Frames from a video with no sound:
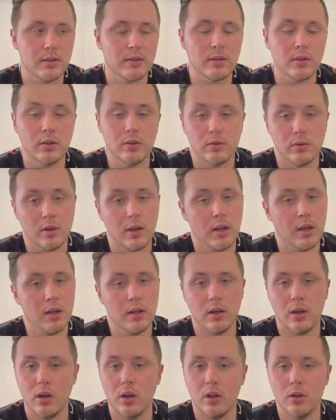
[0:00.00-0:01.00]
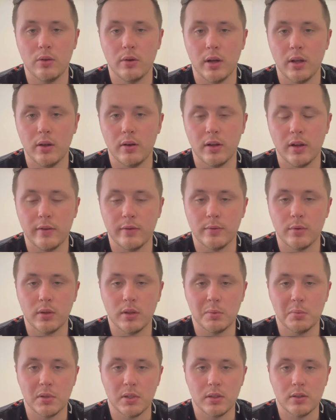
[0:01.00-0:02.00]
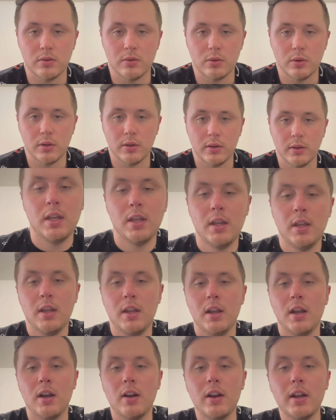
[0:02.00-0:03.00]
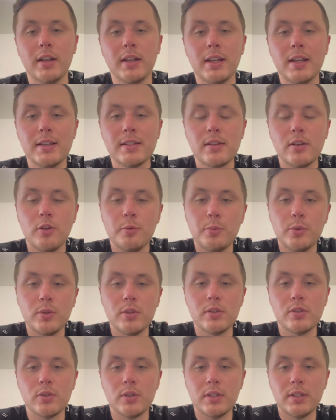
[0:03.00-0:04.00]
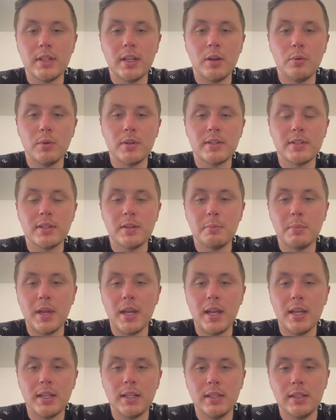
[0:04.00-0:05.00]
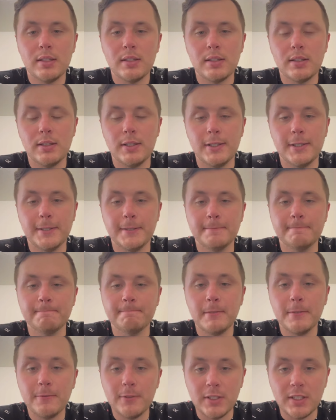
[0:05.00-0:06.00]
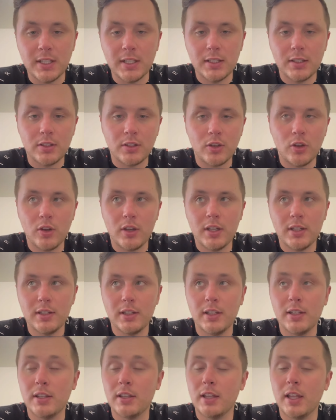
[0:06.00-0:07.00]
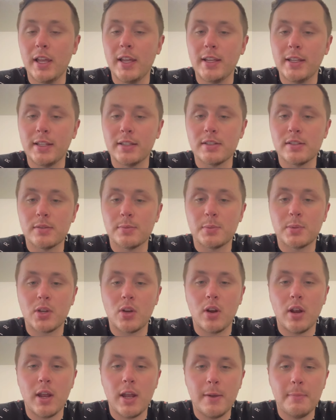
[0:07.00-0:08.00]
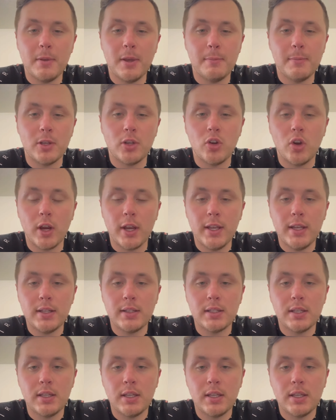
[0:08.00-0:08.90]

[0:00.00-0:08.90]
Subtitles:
So all around, I've really been enjoying them. All right, guys, I hope you enjoyed that What's in the Bag. If you did, you can go ahead and hit like and subscribe. That'd be great.